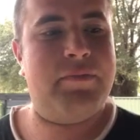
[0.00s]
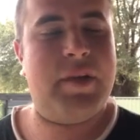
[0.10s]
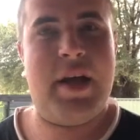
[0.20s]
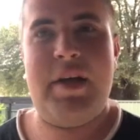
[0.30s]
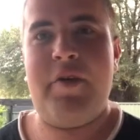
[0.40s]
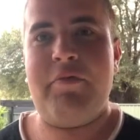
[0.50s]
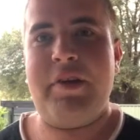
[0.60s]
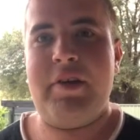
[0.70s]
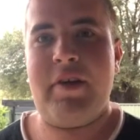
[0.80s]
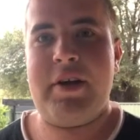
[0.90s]
they don't
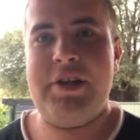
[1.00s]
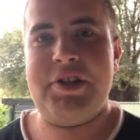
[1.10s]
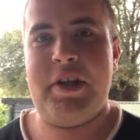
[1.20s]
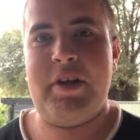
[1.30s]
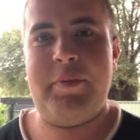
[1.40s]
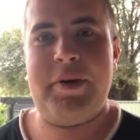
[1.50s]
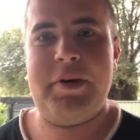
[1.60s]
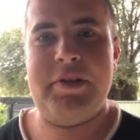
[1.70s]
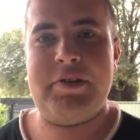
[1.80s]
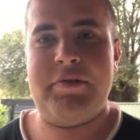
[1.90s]
really like each other,
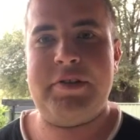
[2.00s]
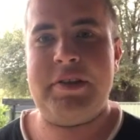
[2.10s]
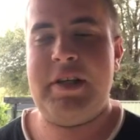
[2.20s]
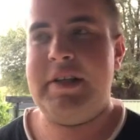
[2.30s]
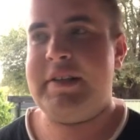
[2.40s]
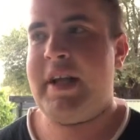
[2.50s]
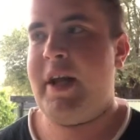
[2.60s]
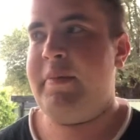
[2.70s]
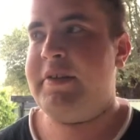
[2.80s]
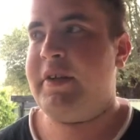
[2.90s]
because obviously this
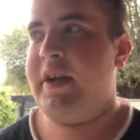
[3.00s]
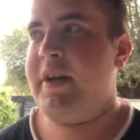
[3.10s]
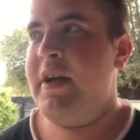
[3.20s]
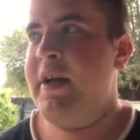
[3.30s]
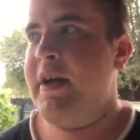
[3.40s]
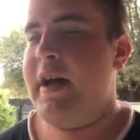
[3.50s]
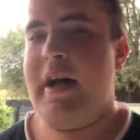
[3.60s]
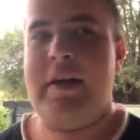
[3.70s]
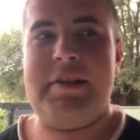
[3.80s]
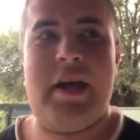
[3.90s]
game is like
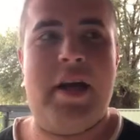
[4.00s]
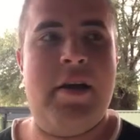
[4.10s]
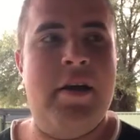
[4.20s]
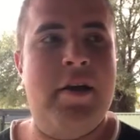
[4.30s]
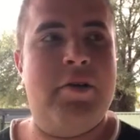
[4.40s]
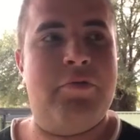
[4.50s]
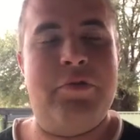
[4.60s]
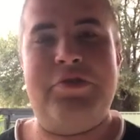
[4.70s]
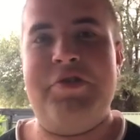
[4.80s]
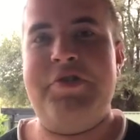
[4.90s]
say the
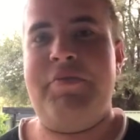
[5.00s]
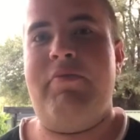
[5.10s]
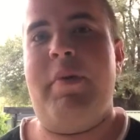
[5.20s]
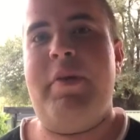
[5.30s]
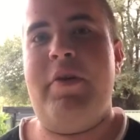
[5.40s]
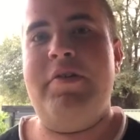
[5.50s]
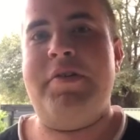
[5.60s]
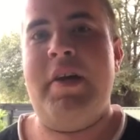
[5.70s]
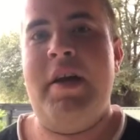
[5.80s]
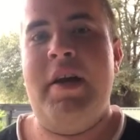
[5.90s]
Roosters and Rabbitohs,